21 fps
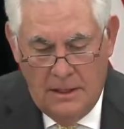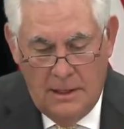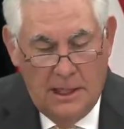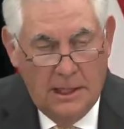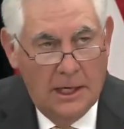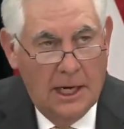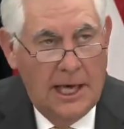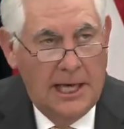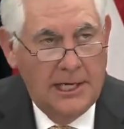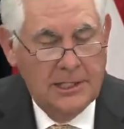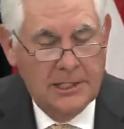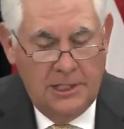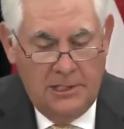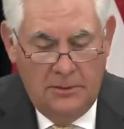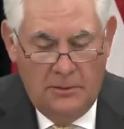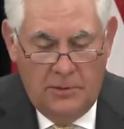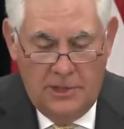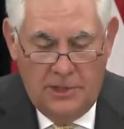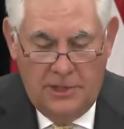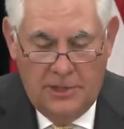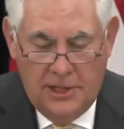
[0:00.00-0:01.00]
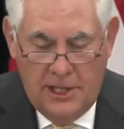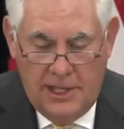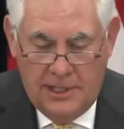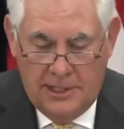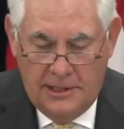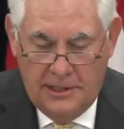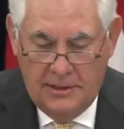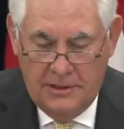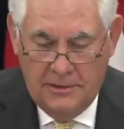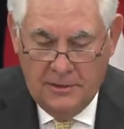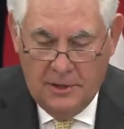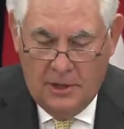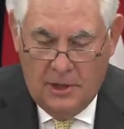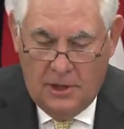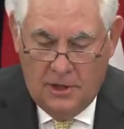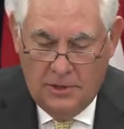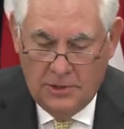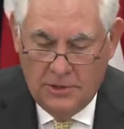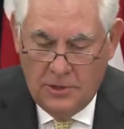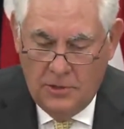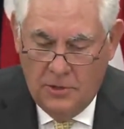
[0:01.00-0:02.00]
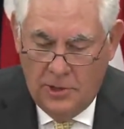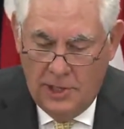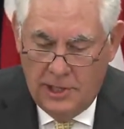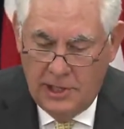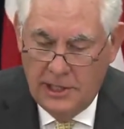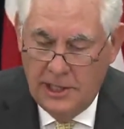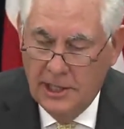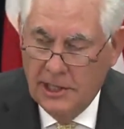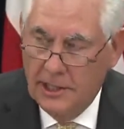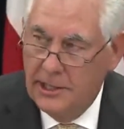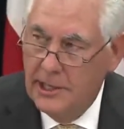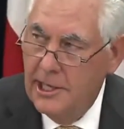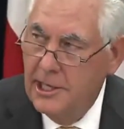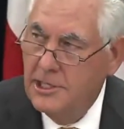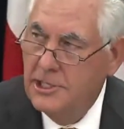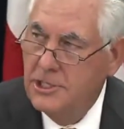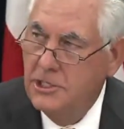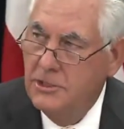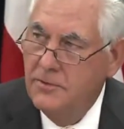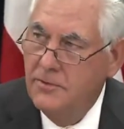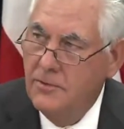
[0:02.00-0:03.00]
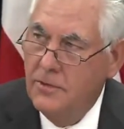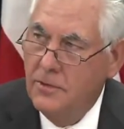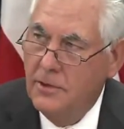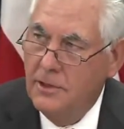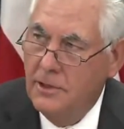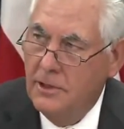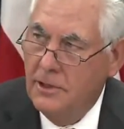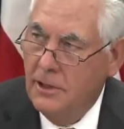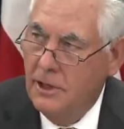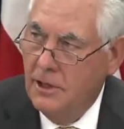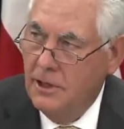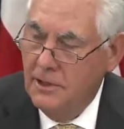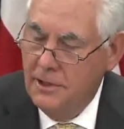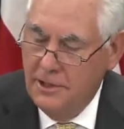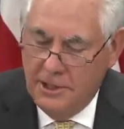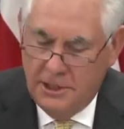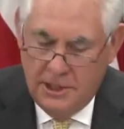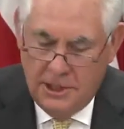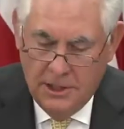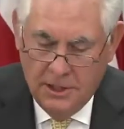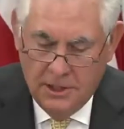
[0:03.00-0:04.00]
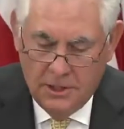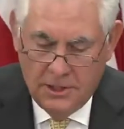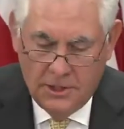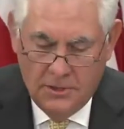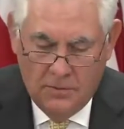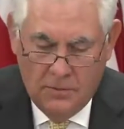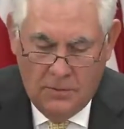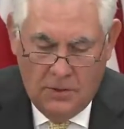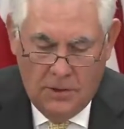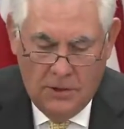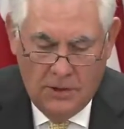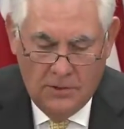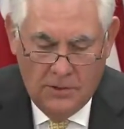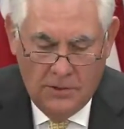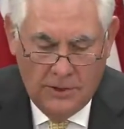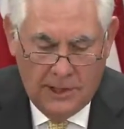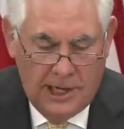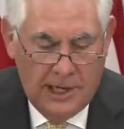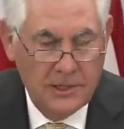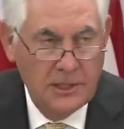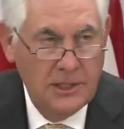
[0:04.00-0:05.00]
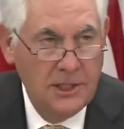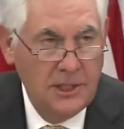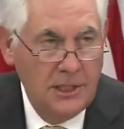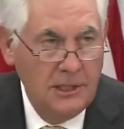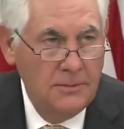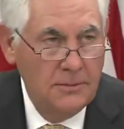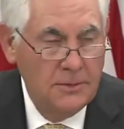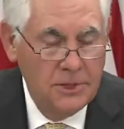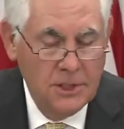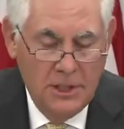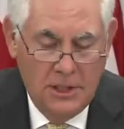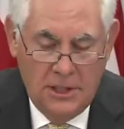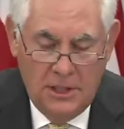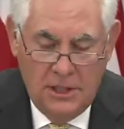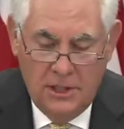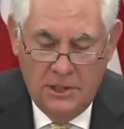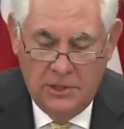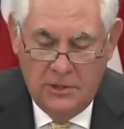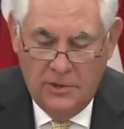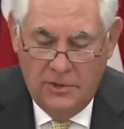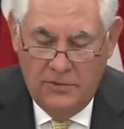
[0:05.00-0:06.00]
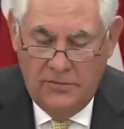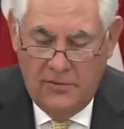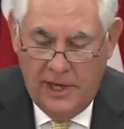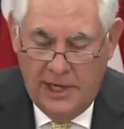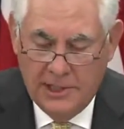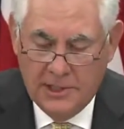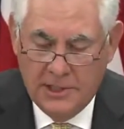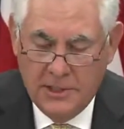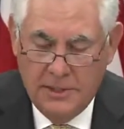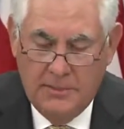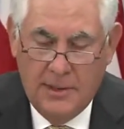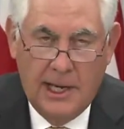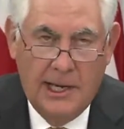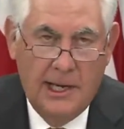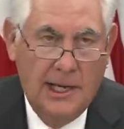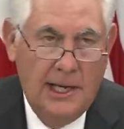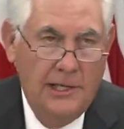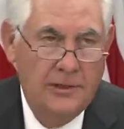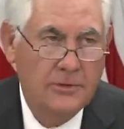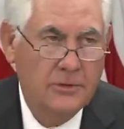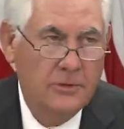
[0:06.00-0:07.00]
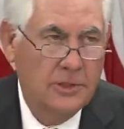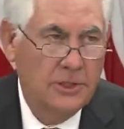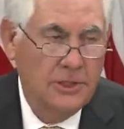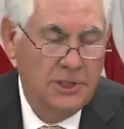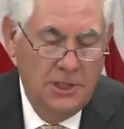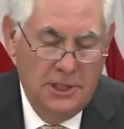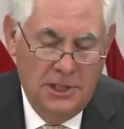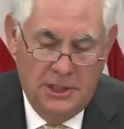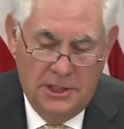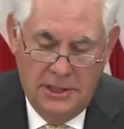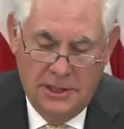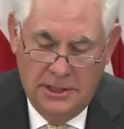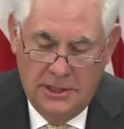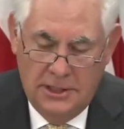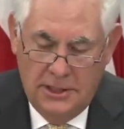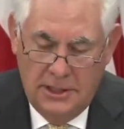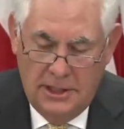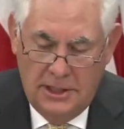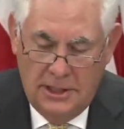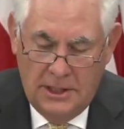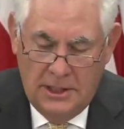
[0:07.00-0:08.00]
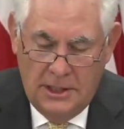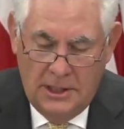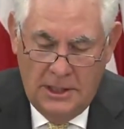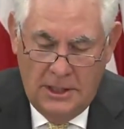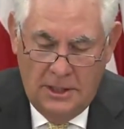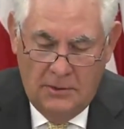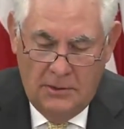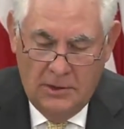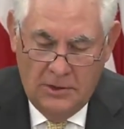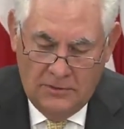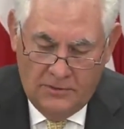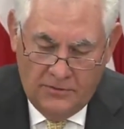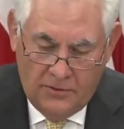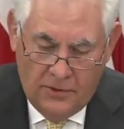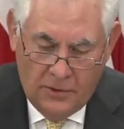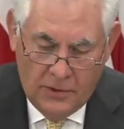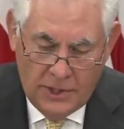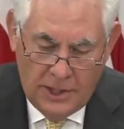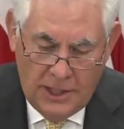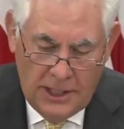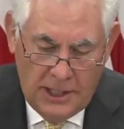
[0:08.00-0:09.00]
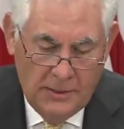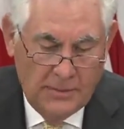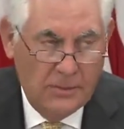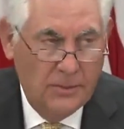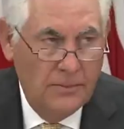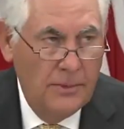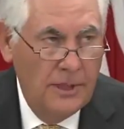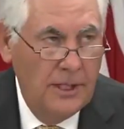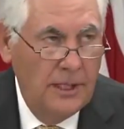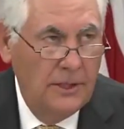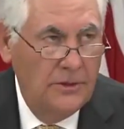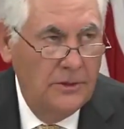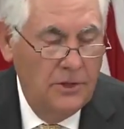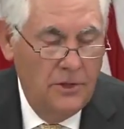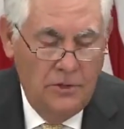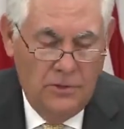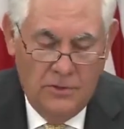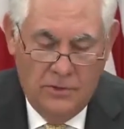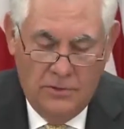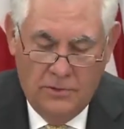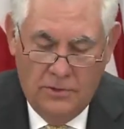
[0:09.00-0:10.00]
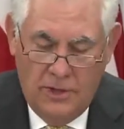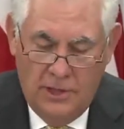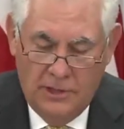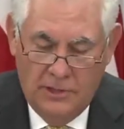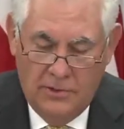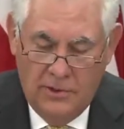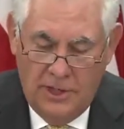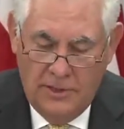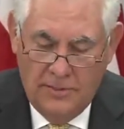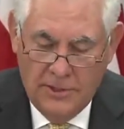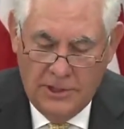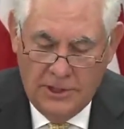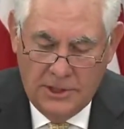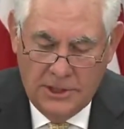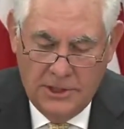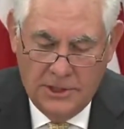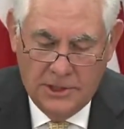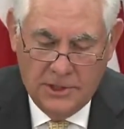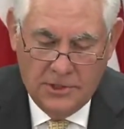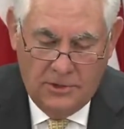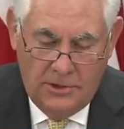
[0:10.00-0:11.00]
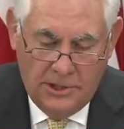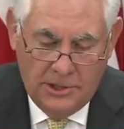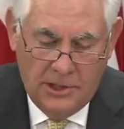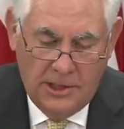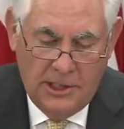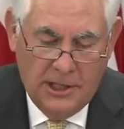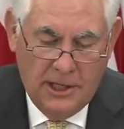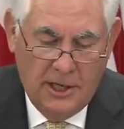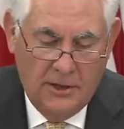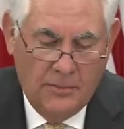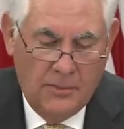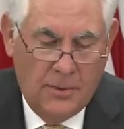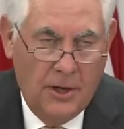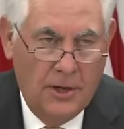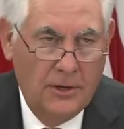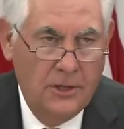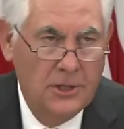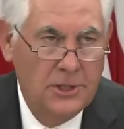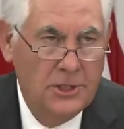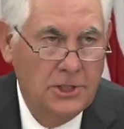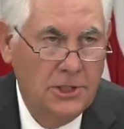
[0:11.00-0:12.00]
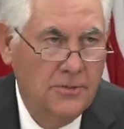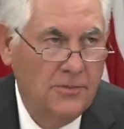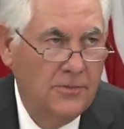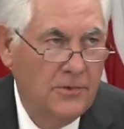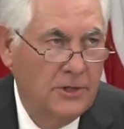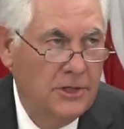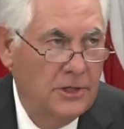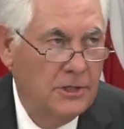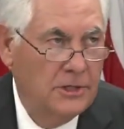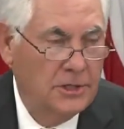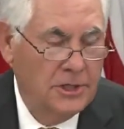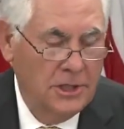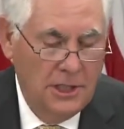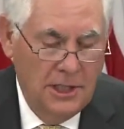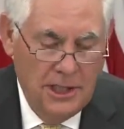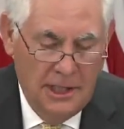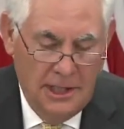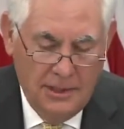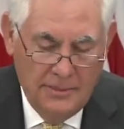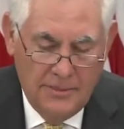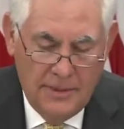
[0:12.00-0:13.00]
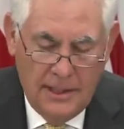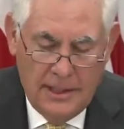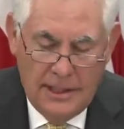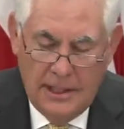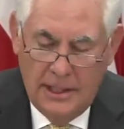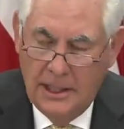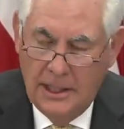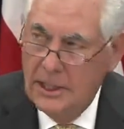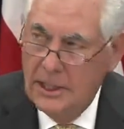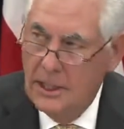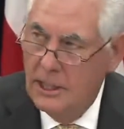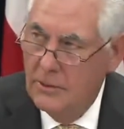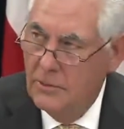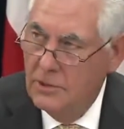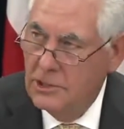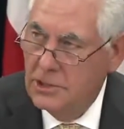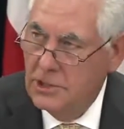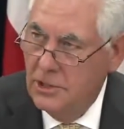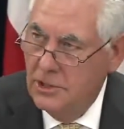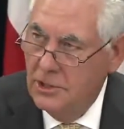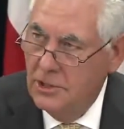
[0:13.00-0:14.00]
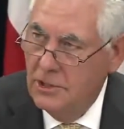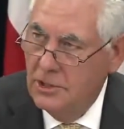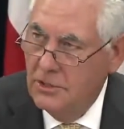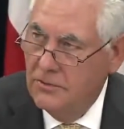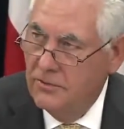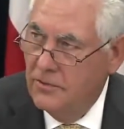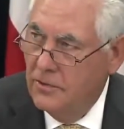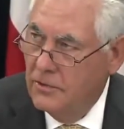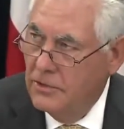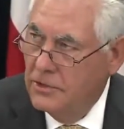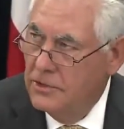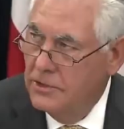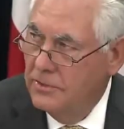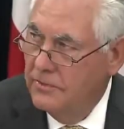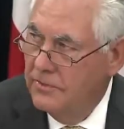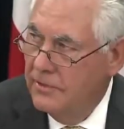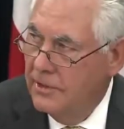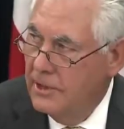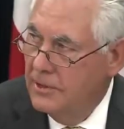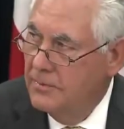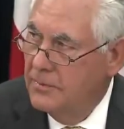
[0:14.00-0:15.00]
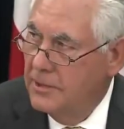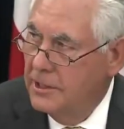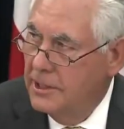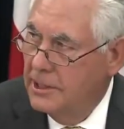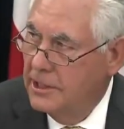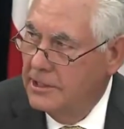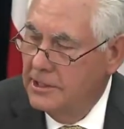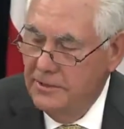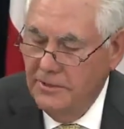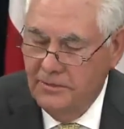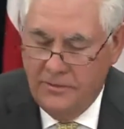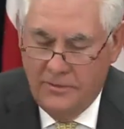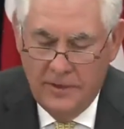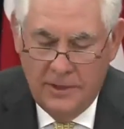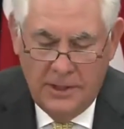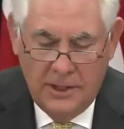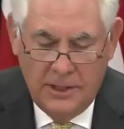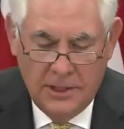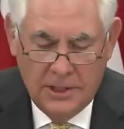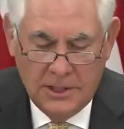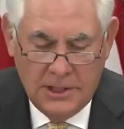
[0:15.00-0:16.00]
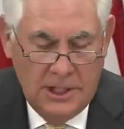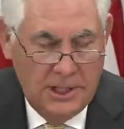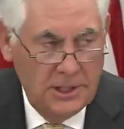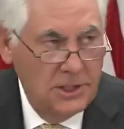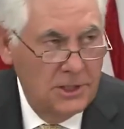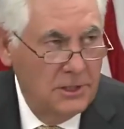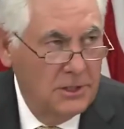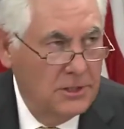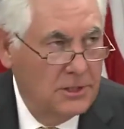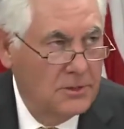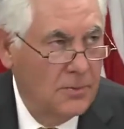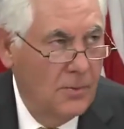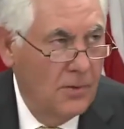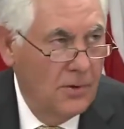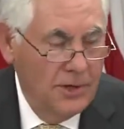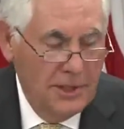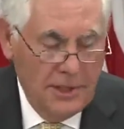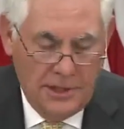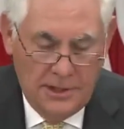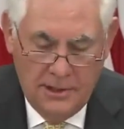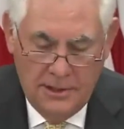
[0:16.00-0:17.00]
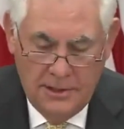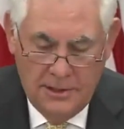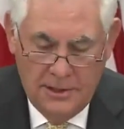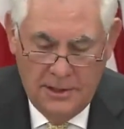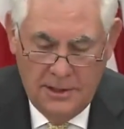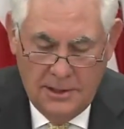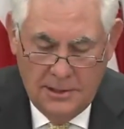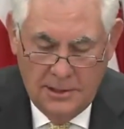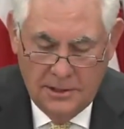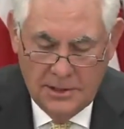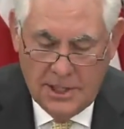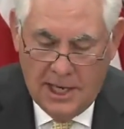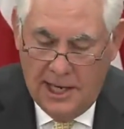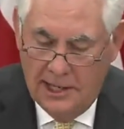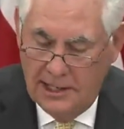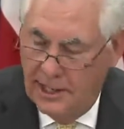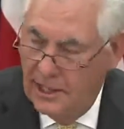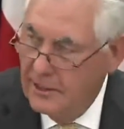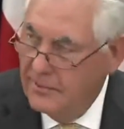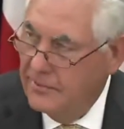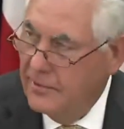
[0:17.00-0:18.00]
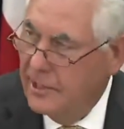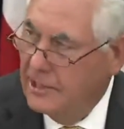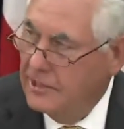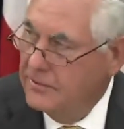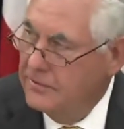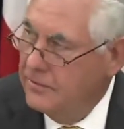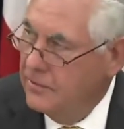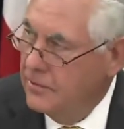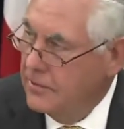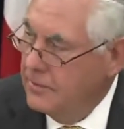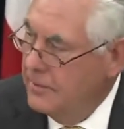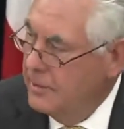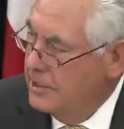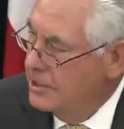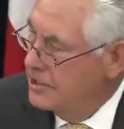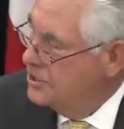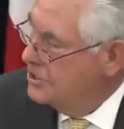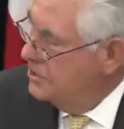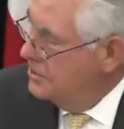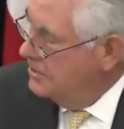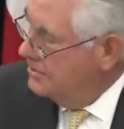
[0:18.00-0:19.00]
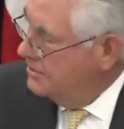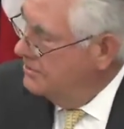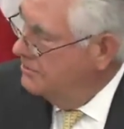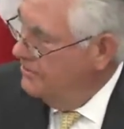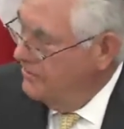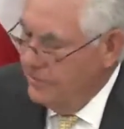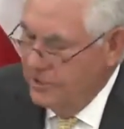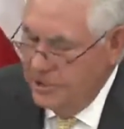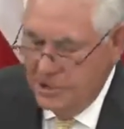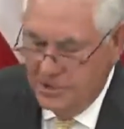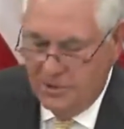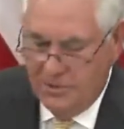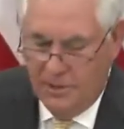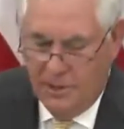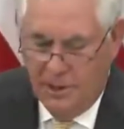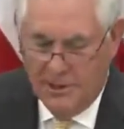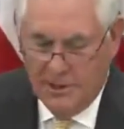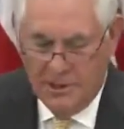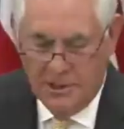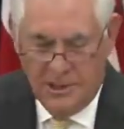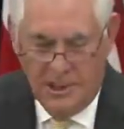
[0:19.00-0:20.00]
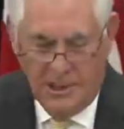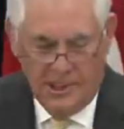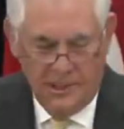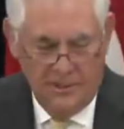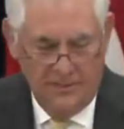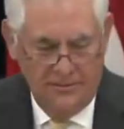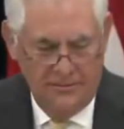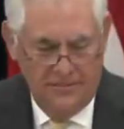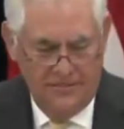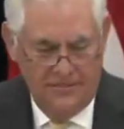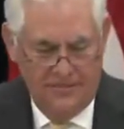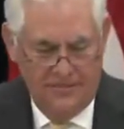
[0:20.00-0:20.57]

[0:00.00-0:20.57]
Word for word: And lastly, we thank the large Kuwaiti delegation for their hard and diligent work with our teams to advance the bilateral agenda. We look forward to implementing the new agreements and strengthening our partnership for years to come, and we certainly look forward to a very productive session this morning. I now invite the Foreign Minister for his remarks. Thank you.